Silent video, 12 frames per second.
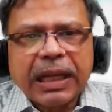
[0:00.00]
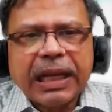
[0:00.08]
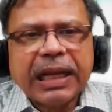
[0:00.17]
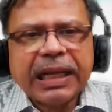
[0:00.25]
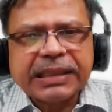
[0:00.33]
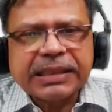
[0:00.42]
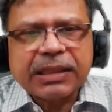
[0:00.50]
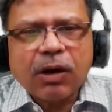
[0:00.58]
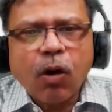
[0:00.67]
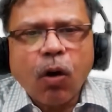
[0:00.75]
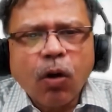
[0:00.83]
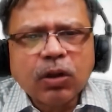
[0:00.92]
List
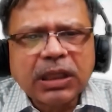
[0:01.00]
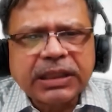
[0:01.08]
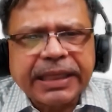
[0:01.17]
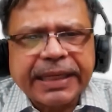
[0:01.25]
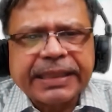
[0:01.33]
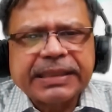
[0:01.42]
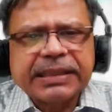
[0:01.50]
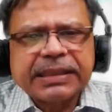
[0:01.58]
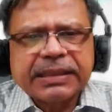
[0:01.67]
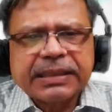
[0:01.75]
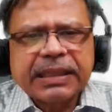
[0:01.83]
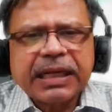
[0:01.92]
all the
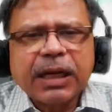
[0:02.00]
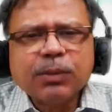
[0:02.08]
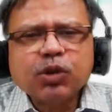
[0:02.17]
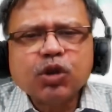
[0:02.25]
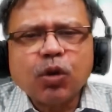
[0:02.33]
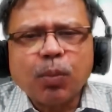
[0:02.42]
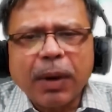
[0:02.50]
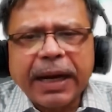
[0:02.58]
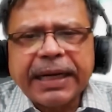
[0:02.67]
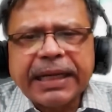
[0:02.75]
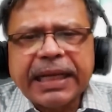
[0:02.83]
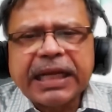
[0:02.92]
things comes to your
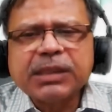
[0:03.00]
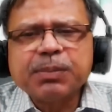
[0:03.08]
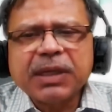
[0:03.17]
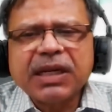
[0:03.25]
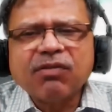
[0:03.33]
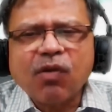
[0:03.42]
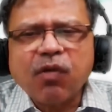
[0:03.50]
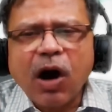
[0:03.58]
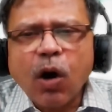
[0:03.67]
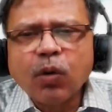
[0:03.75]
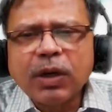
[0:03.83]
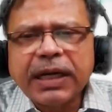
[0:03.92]
mind, irrespective of
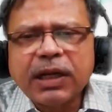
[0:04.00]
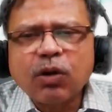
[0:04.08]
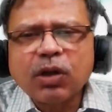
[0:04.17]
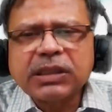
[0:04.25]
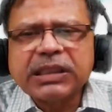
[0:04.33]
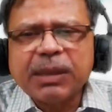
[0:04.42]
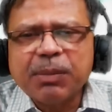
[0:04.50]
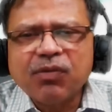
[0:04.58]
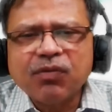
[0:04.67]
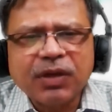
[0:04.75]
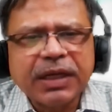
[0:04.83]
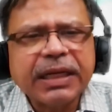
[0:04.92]
how ridiculous they may
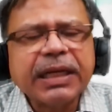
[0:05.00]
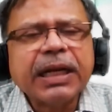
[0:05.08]
feel.